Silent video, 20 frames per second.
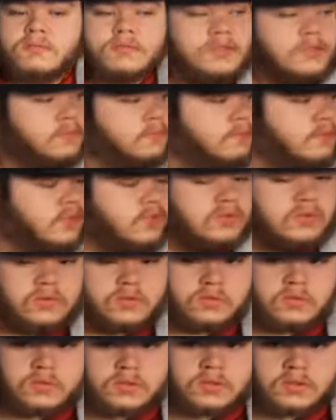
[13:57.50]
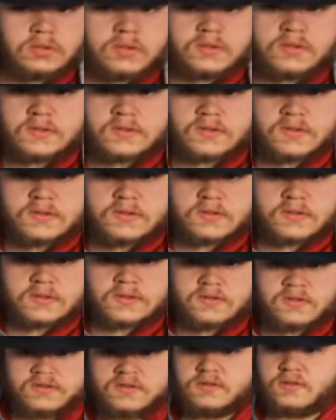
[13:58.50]
ba-doop, ba-doo.
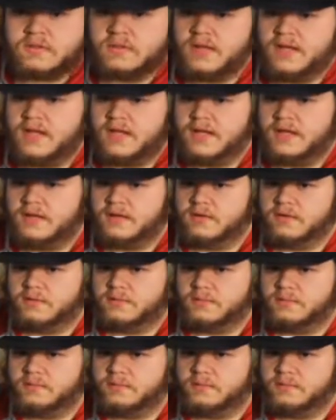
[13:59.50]
So now